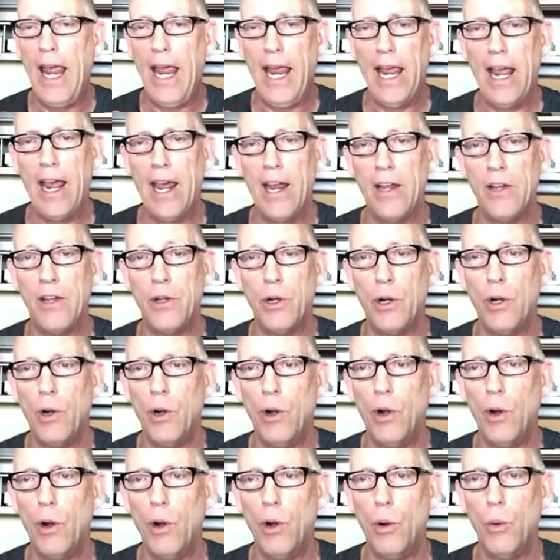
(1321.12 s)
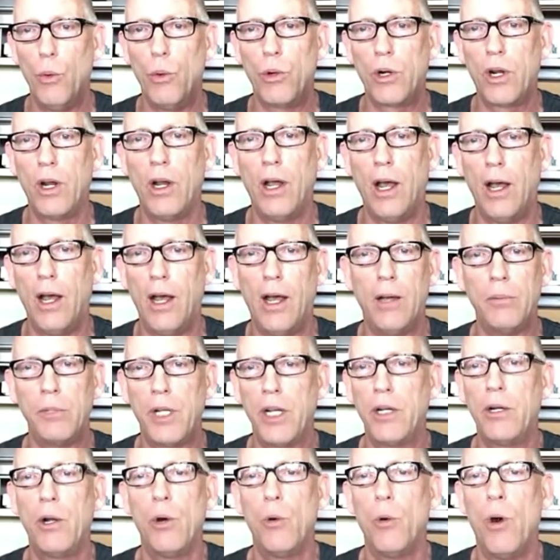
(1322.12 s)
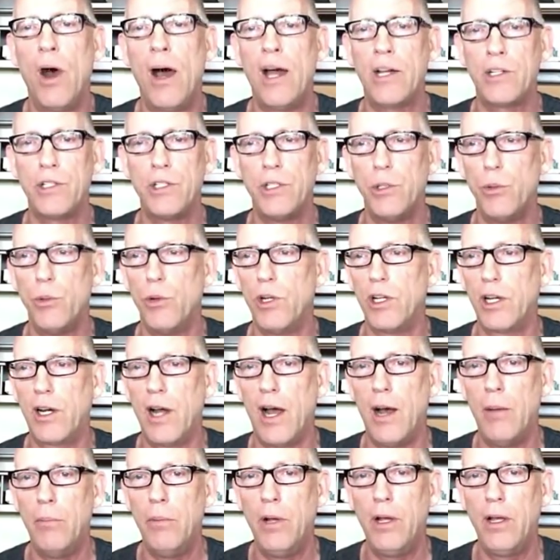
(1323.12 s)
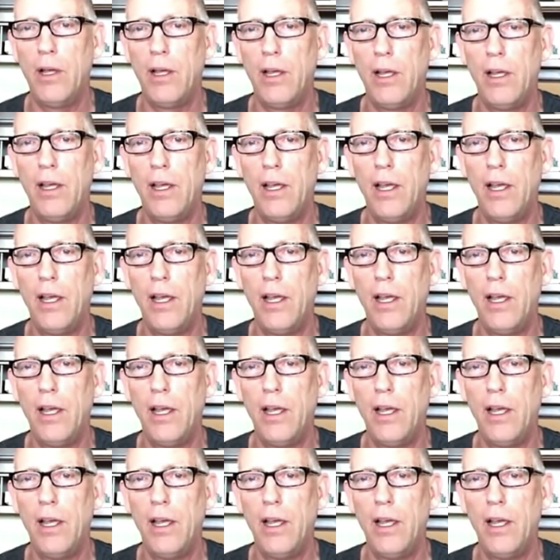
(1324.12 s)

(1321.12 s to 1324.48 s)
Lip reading: And I'm going to go watch. You want to come?